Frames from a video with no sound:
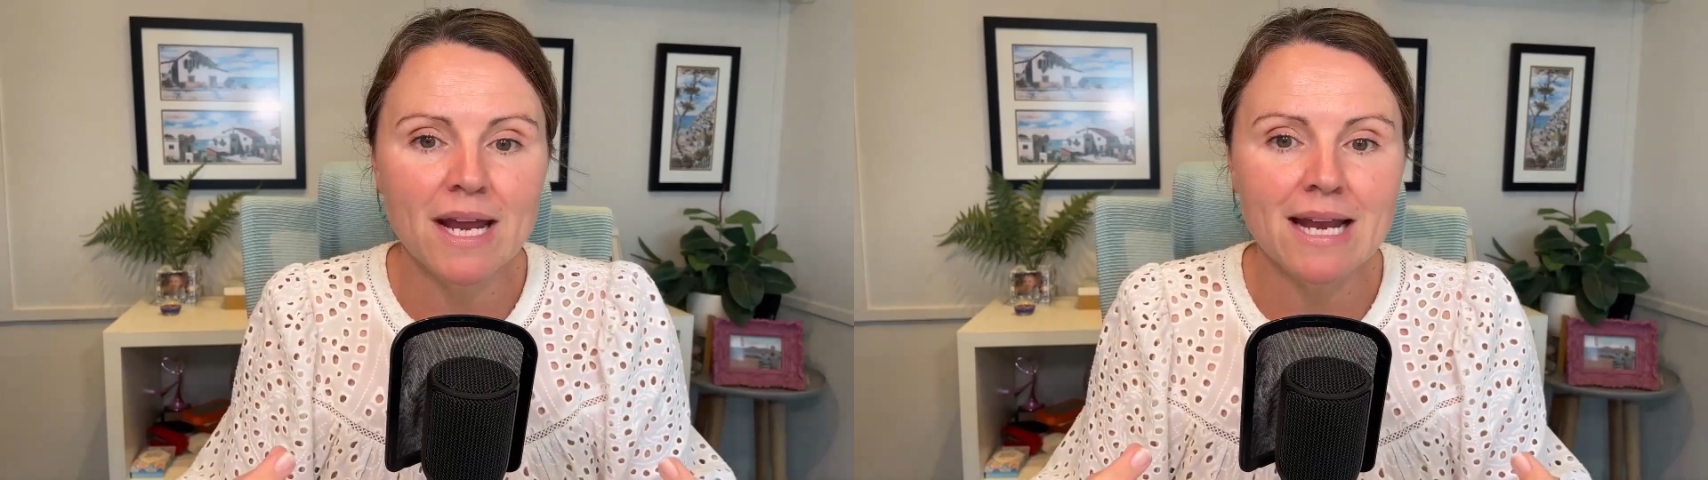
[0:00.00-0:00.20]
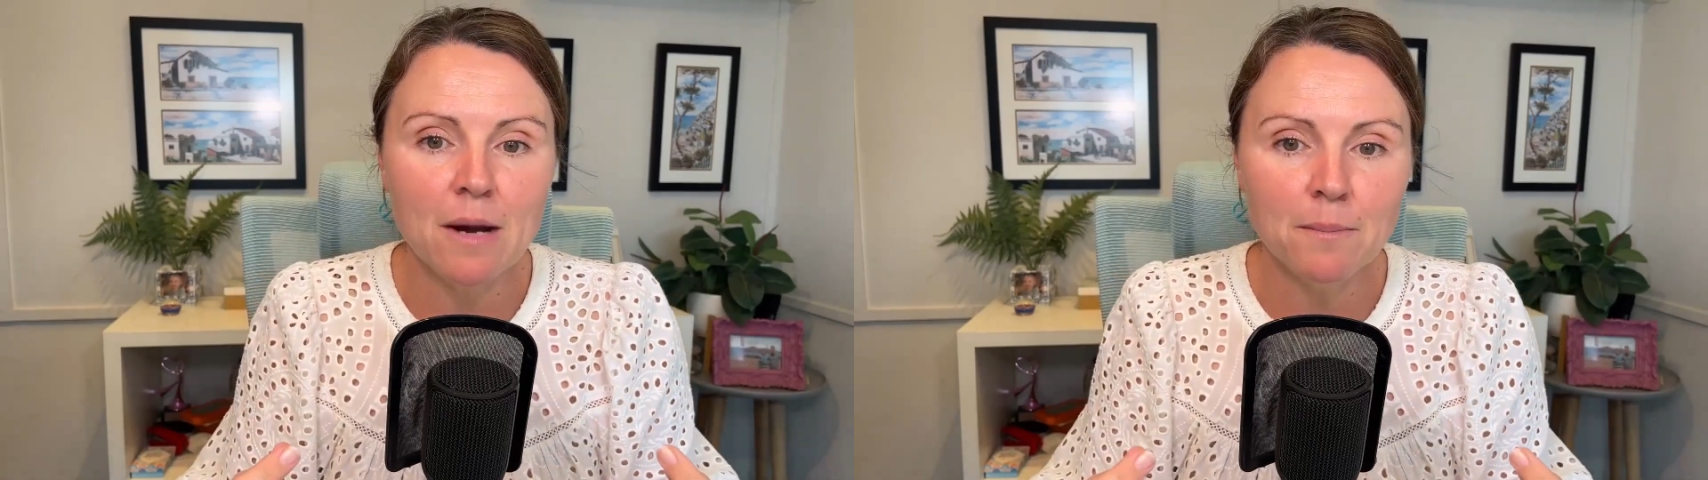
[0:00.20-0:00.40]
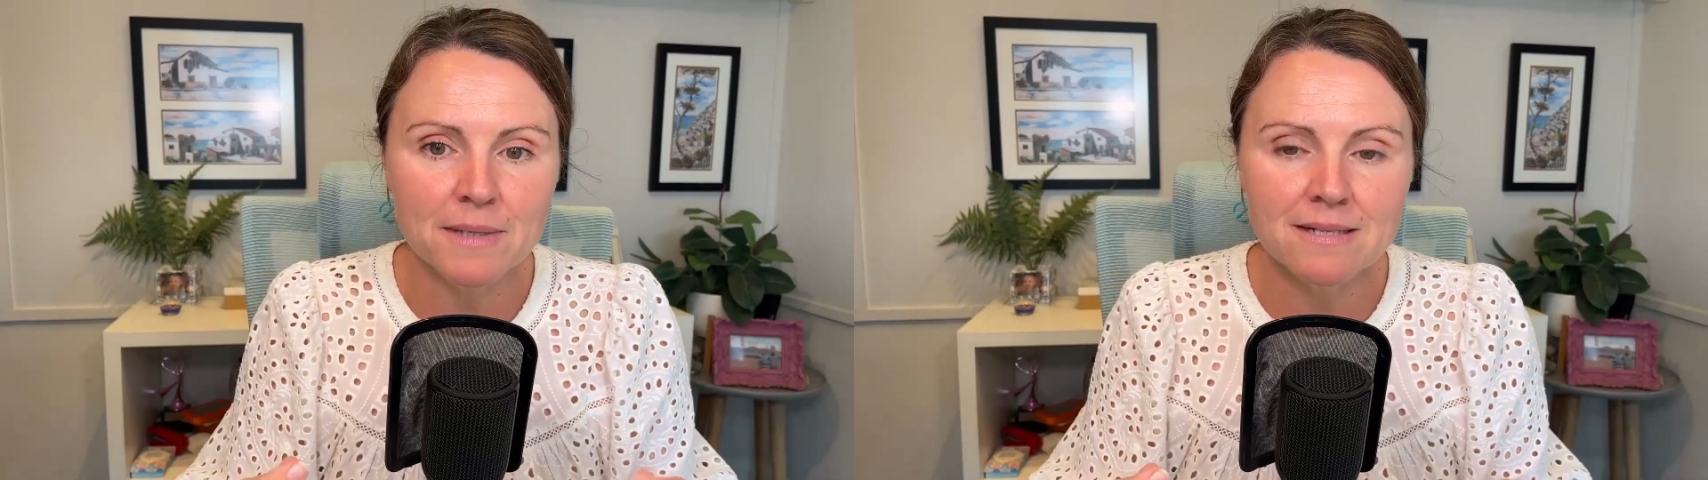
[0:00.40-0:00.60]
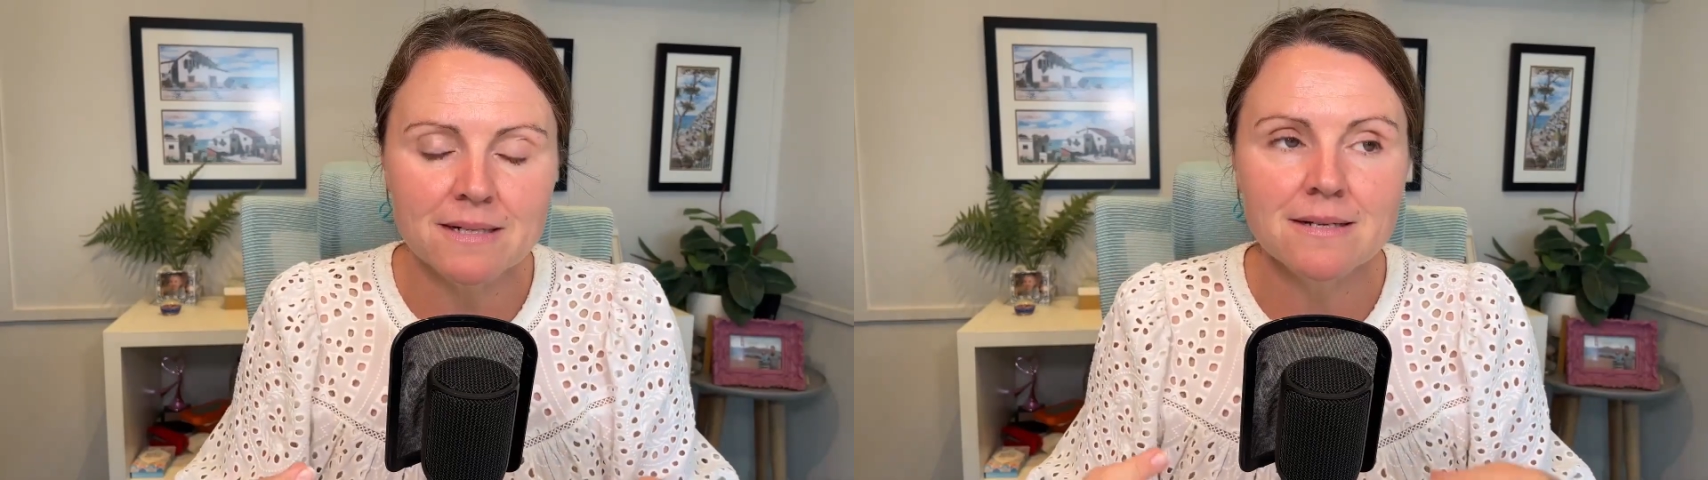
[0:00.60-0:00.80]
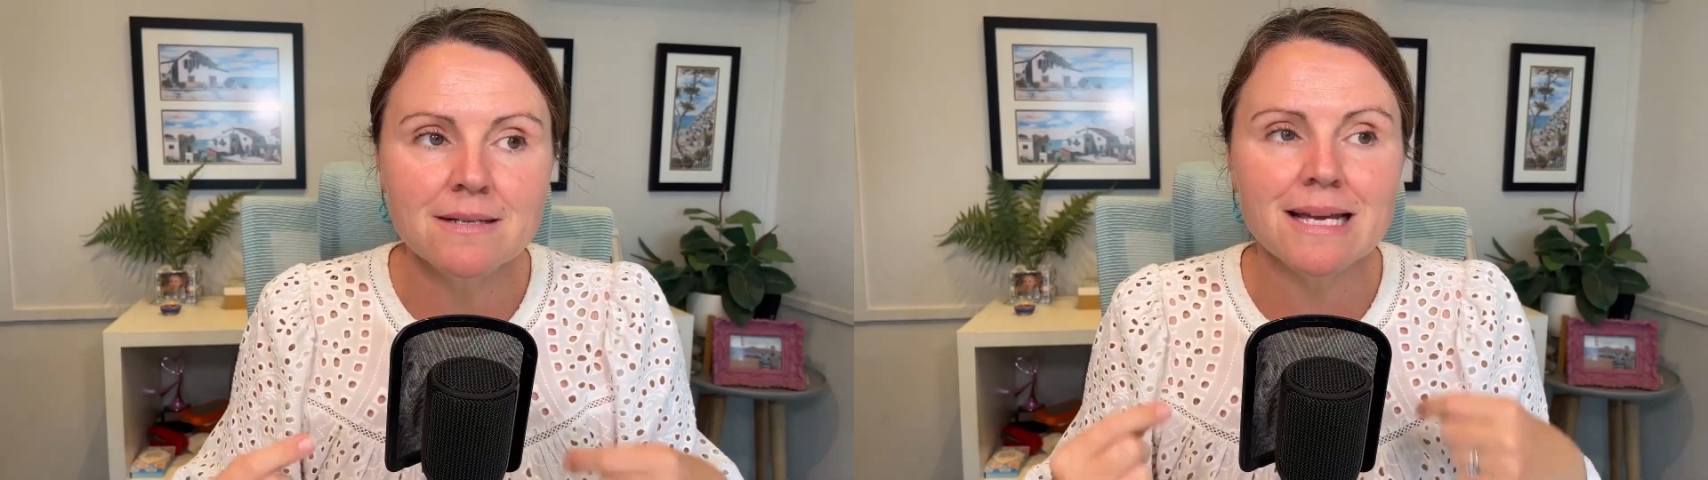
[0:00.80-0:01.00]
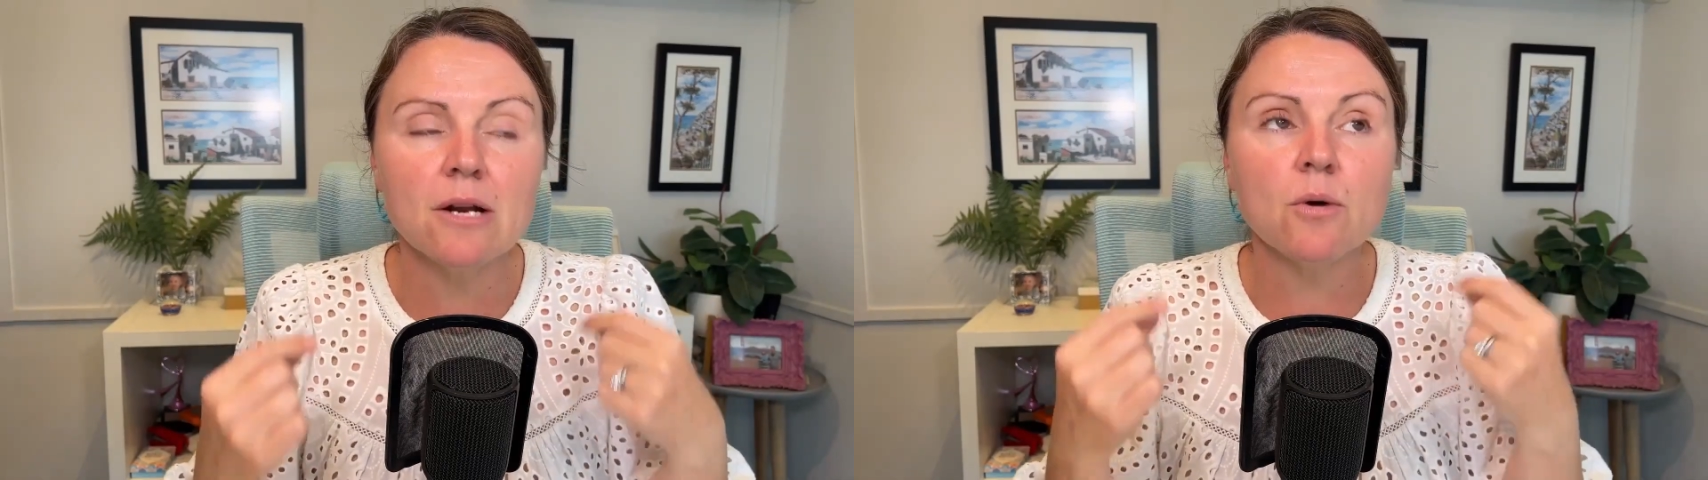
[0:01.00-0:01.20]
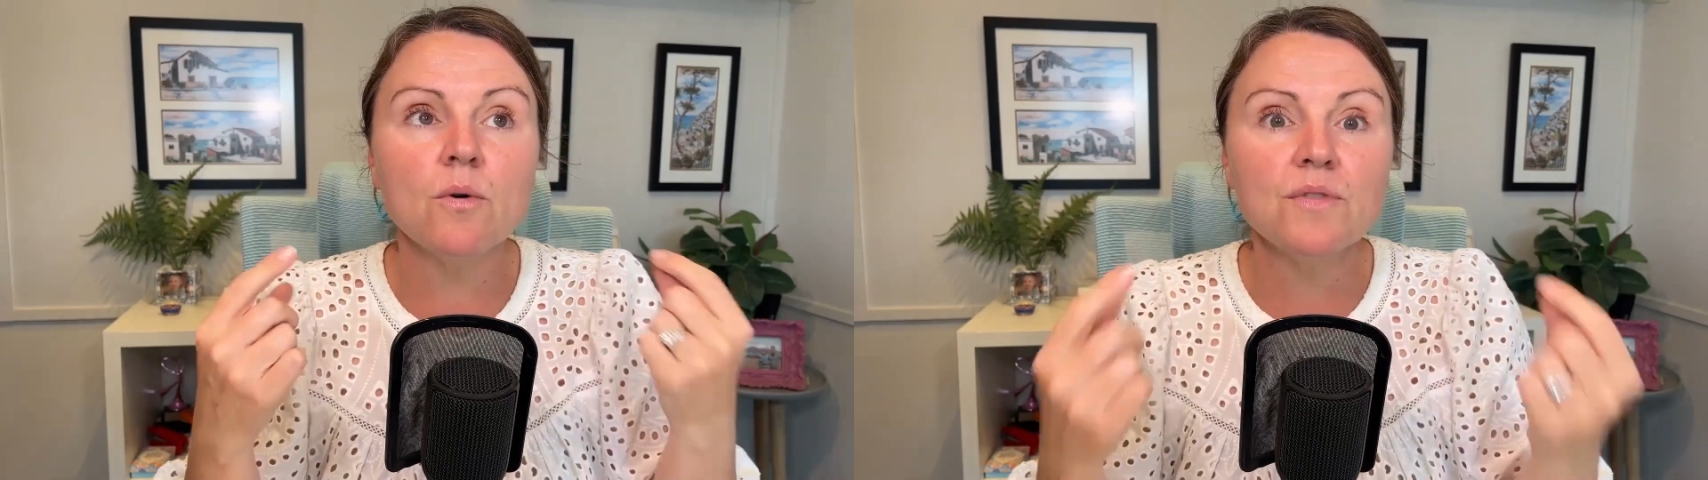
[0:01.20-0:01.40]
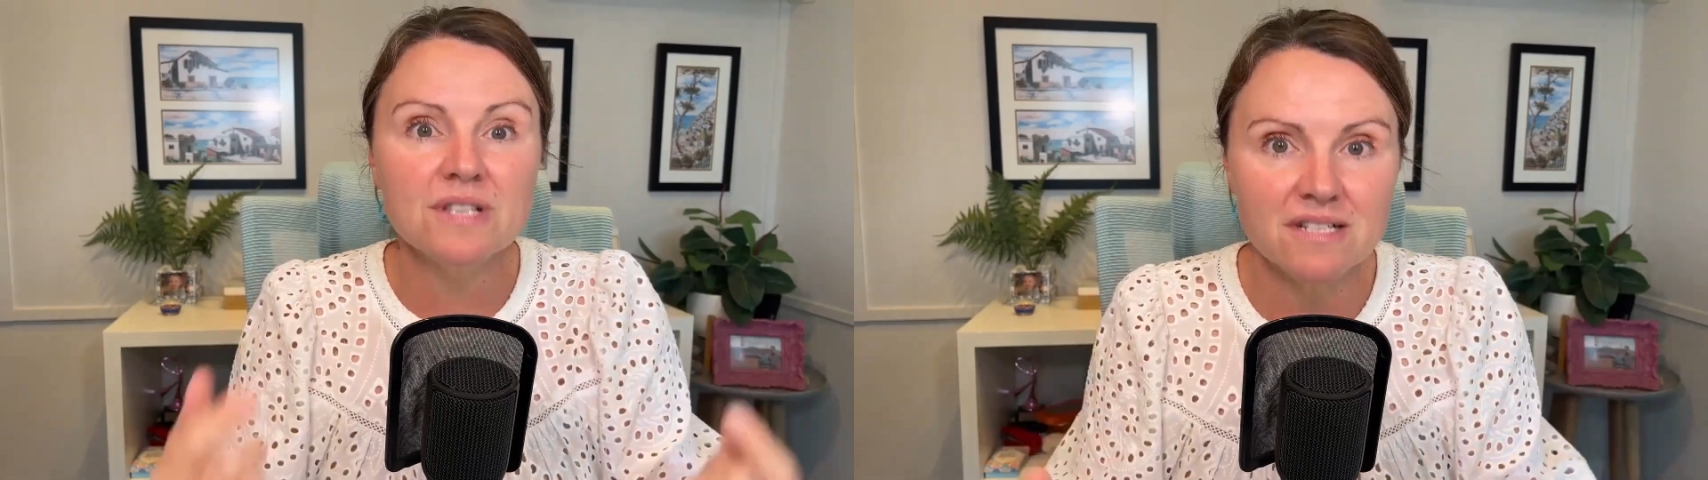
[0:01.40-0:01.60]
in our business, get
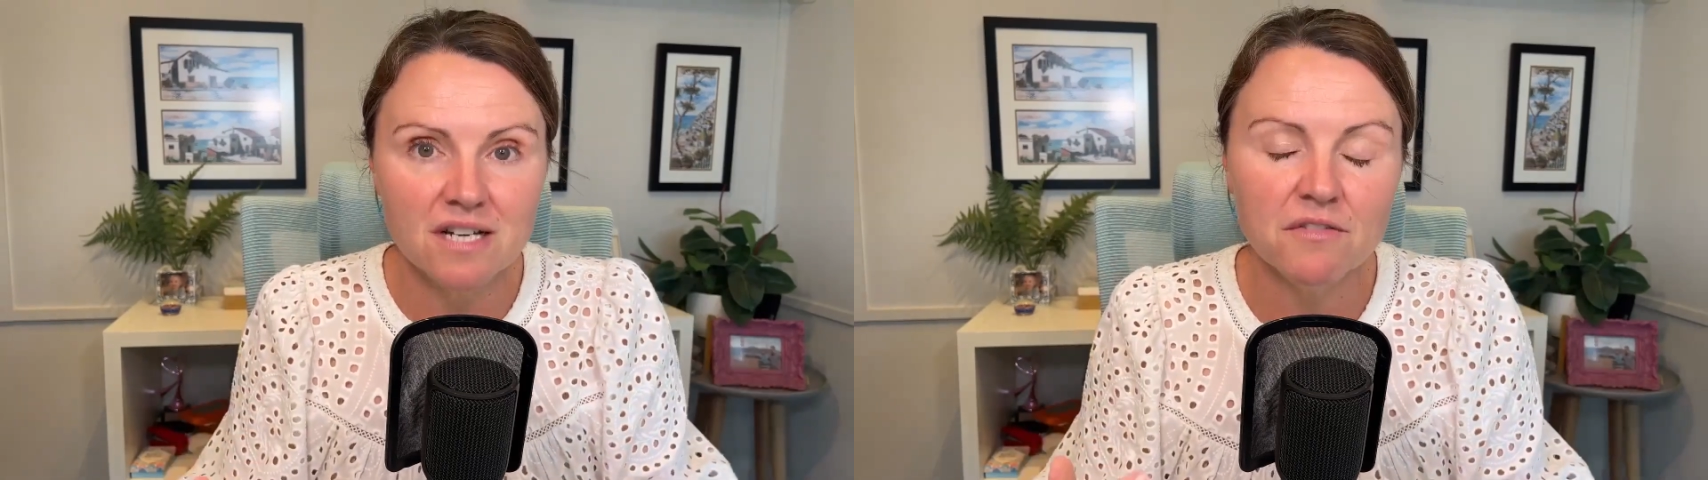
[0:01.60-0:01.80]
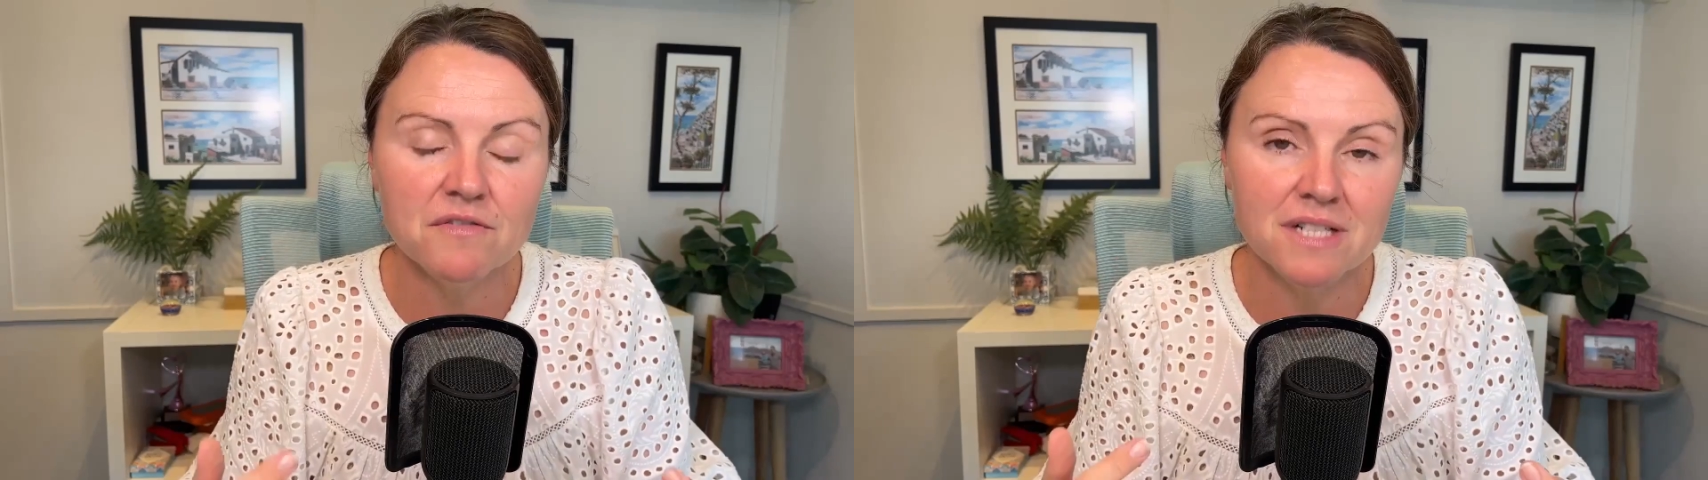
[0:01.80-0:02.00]
all the stuff